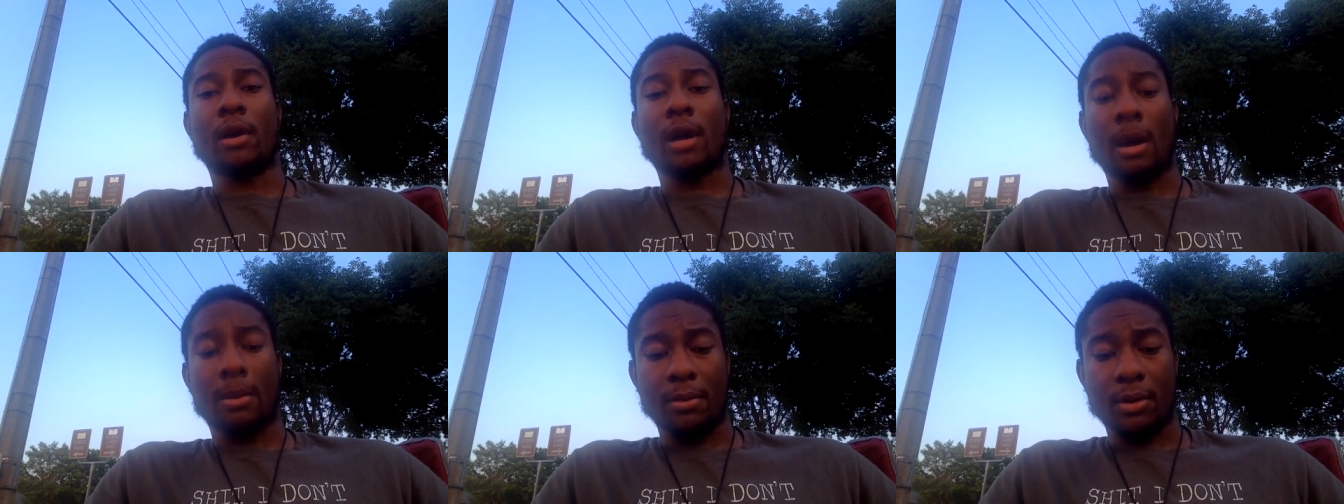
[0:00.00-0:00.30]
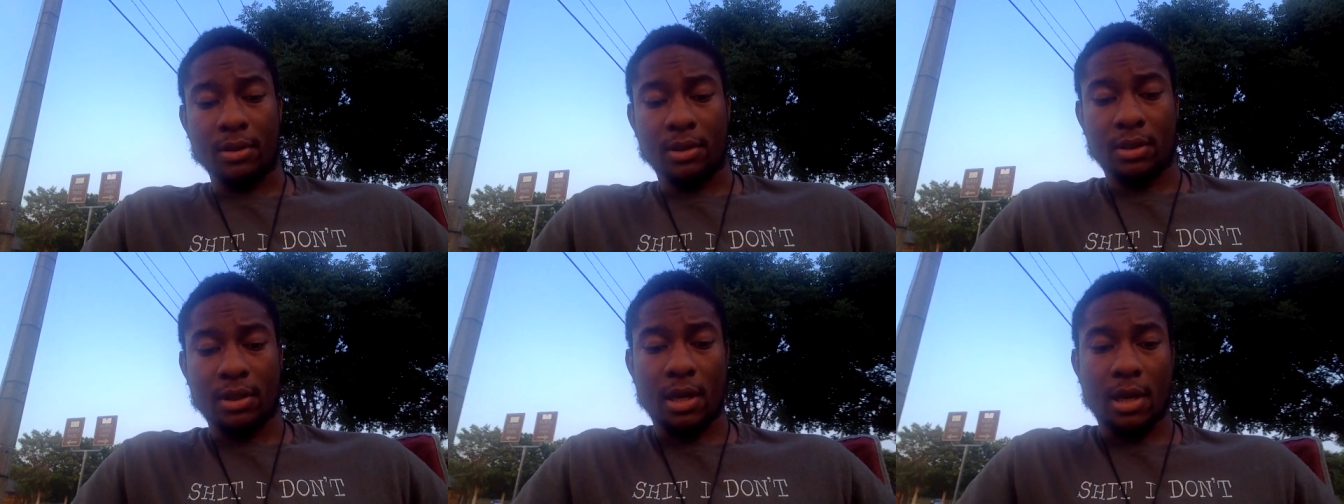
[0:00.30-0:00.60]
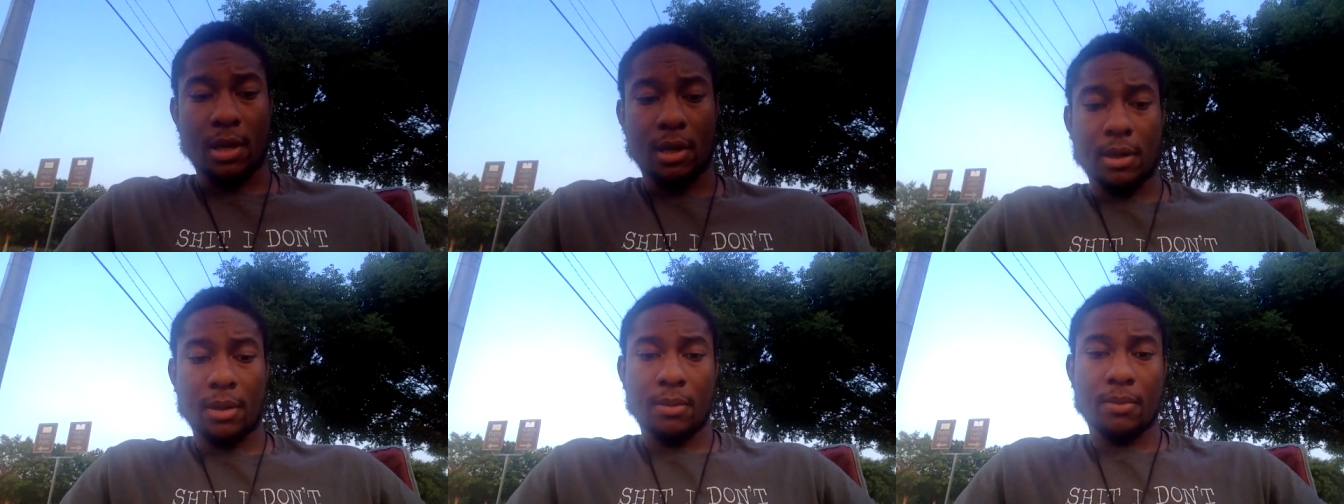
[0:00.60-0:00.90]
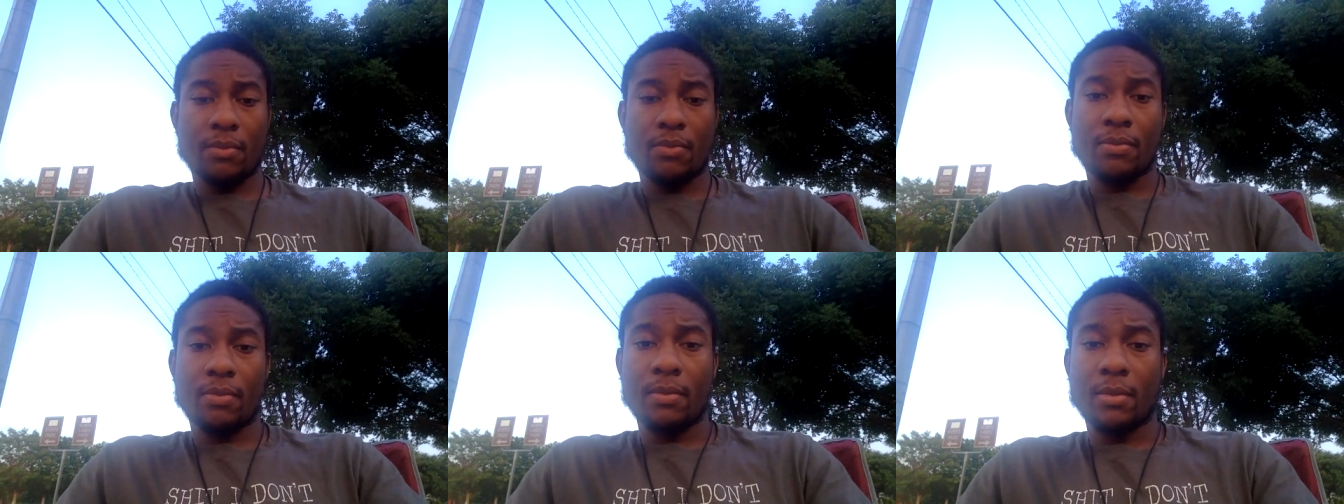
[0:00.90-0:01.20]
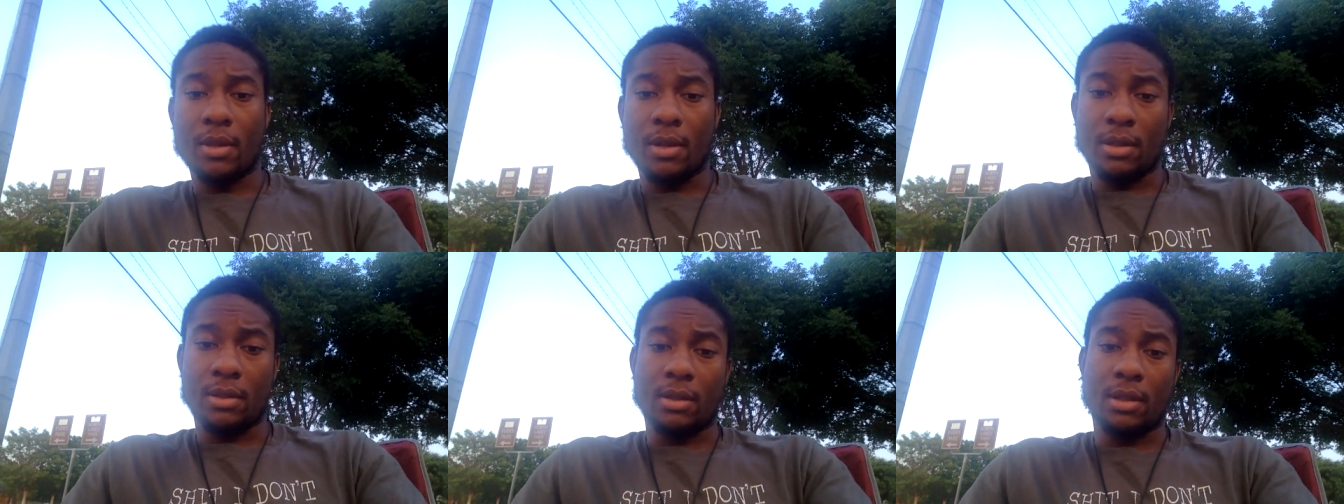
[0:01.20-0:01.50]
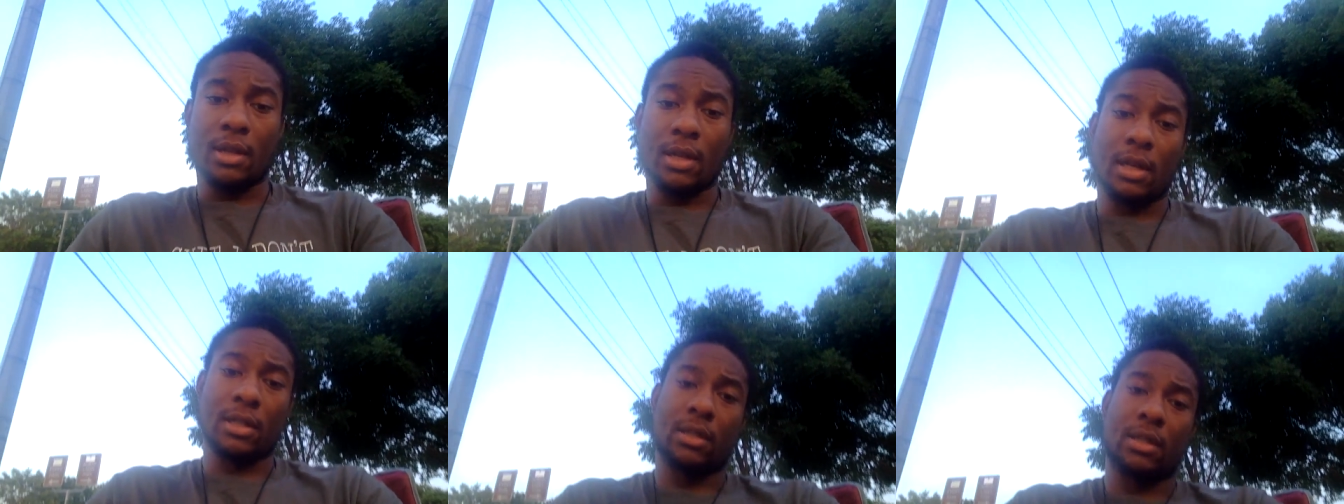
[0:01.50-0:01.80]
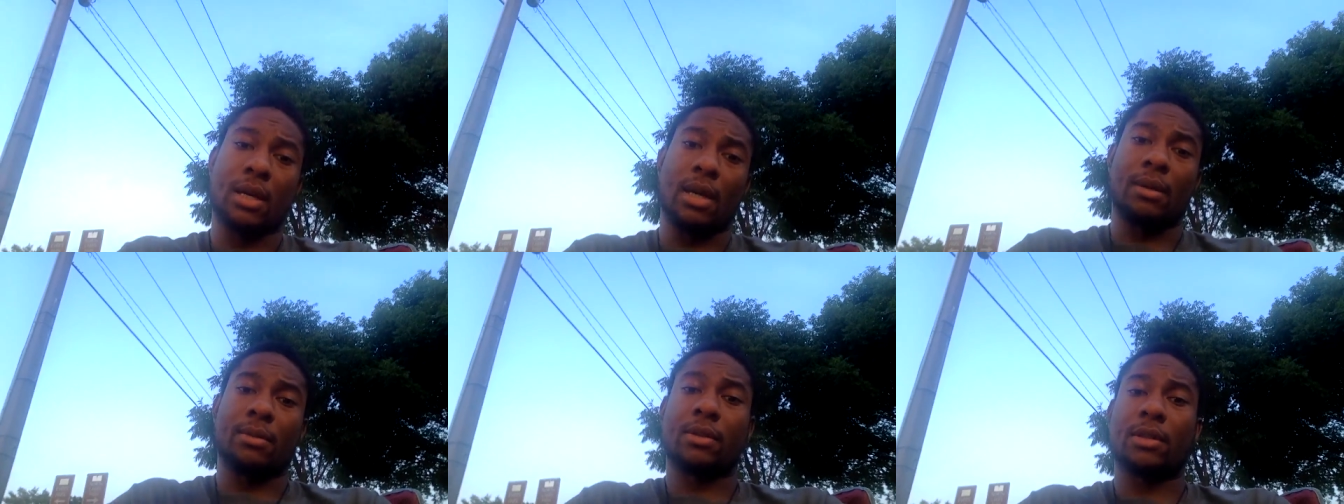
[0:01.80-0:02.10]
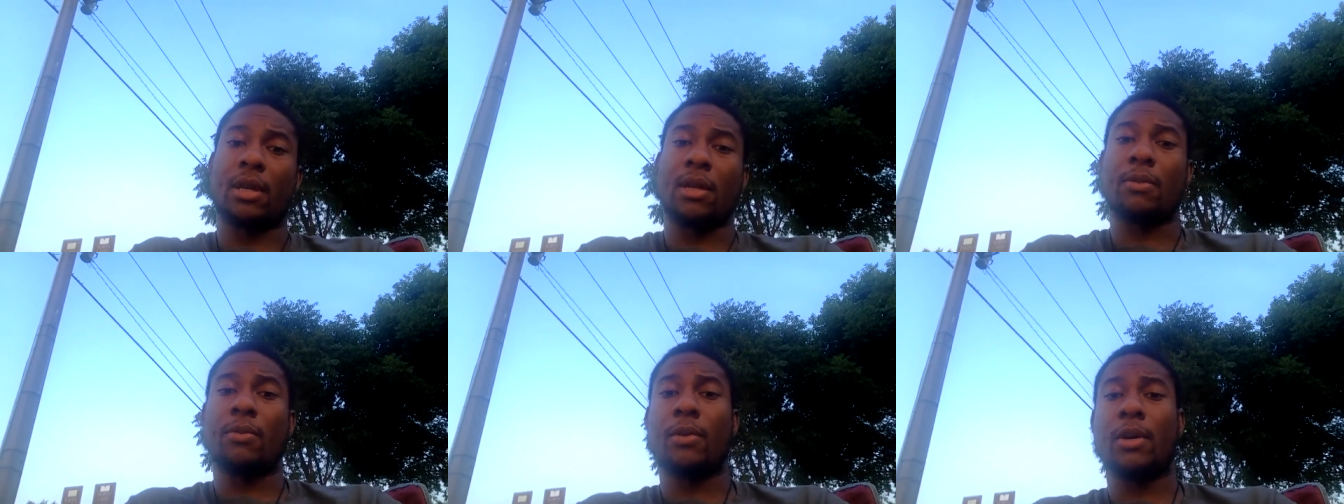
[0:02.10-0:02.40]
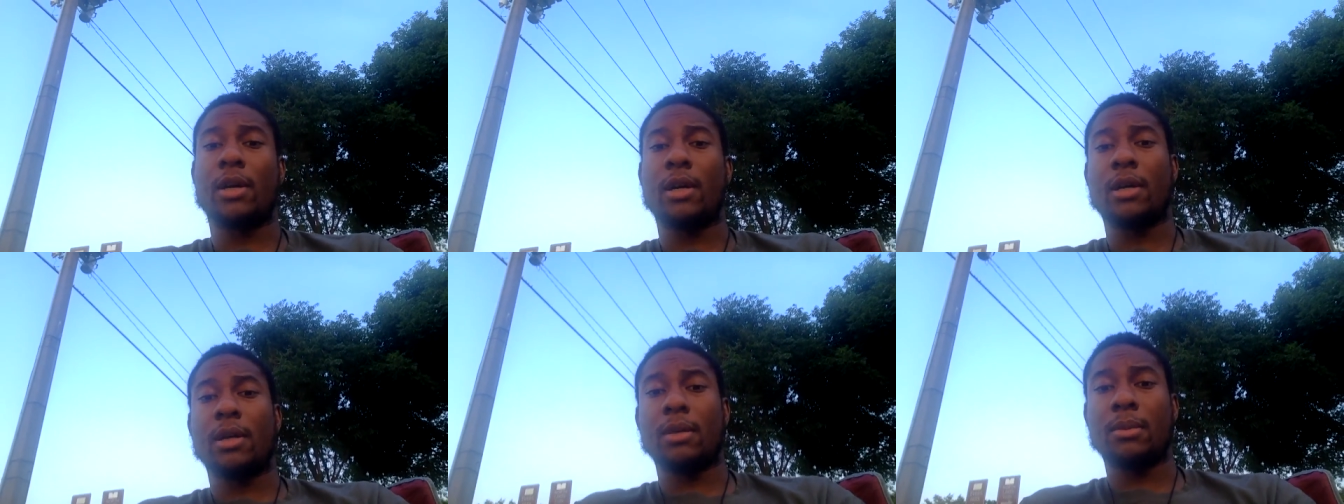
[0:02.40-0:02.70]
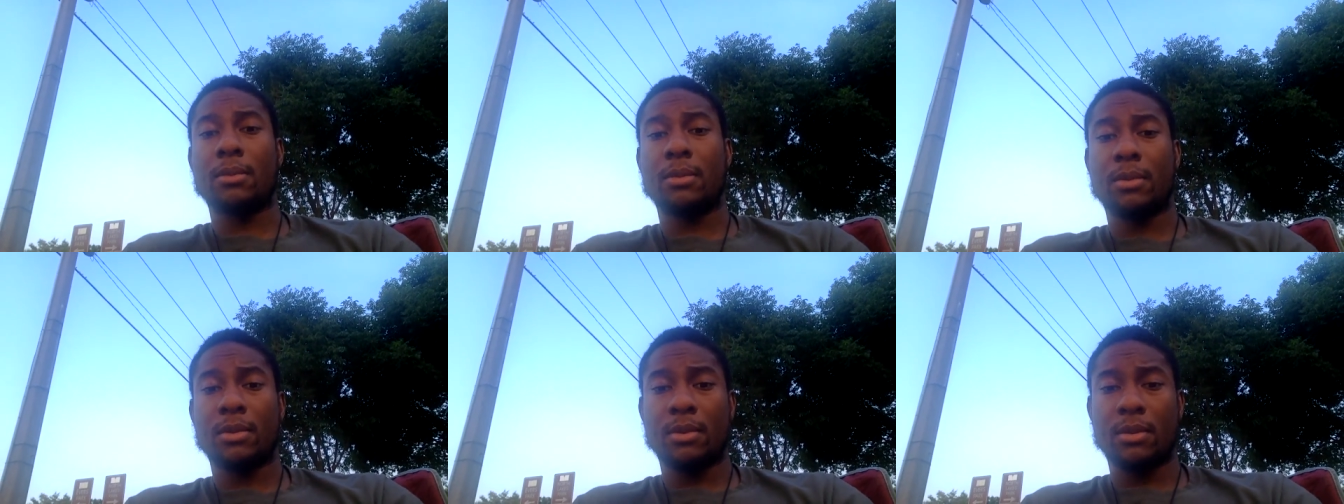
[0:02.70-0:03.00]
got much time. Until next time, Shalom.